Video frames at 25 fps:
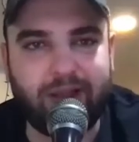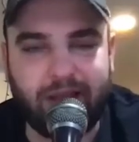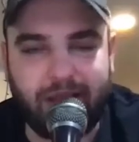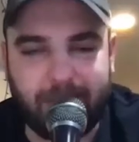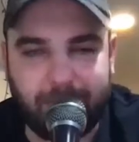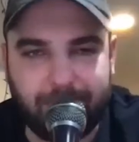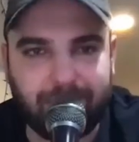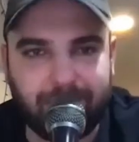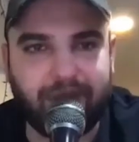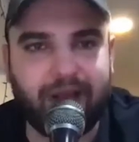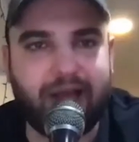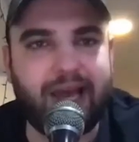
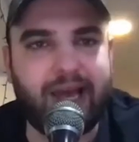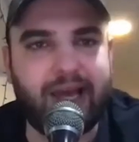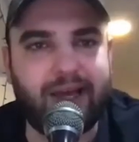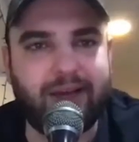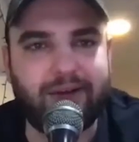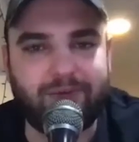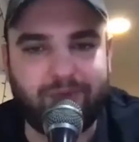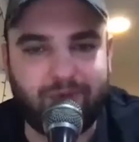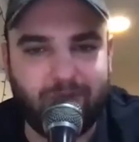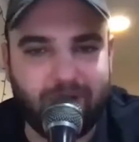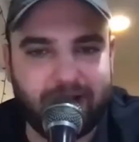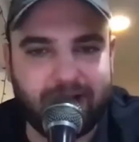
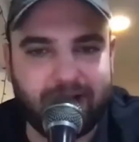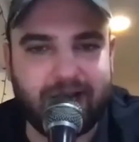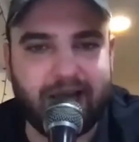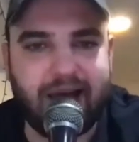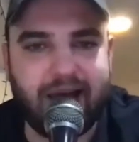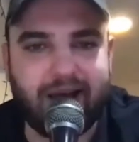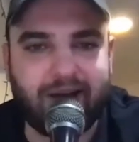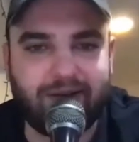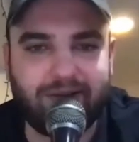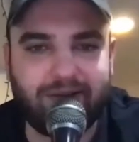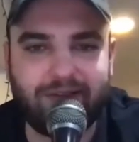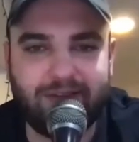planned, written
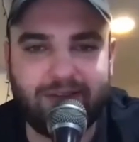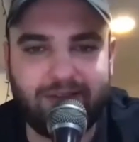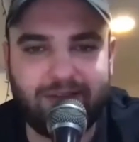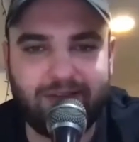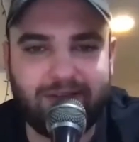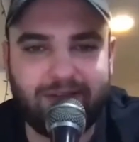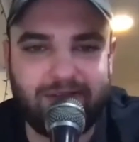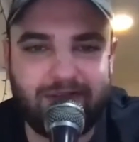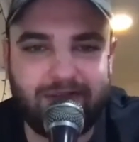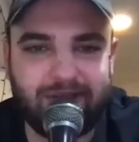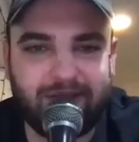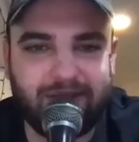out.
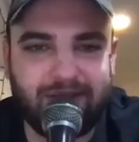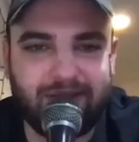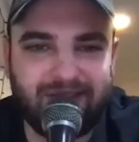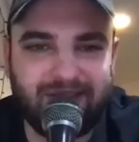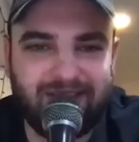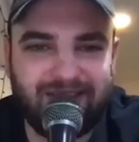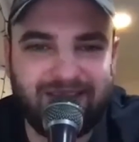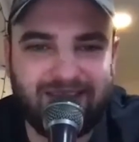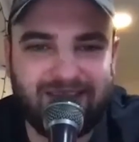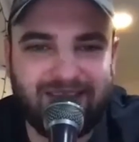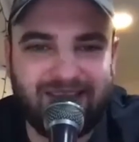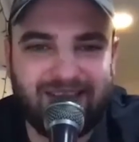
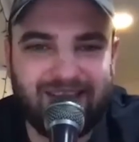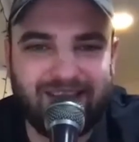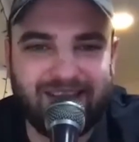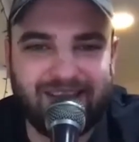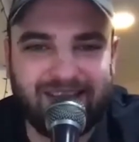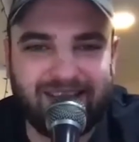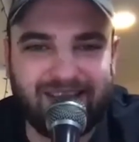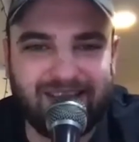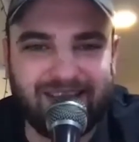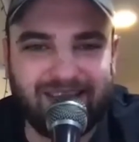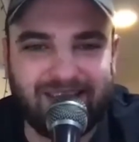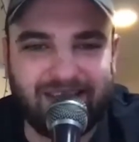
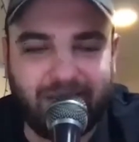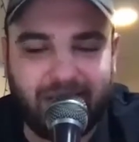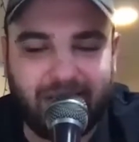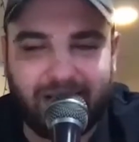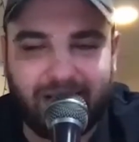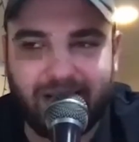Like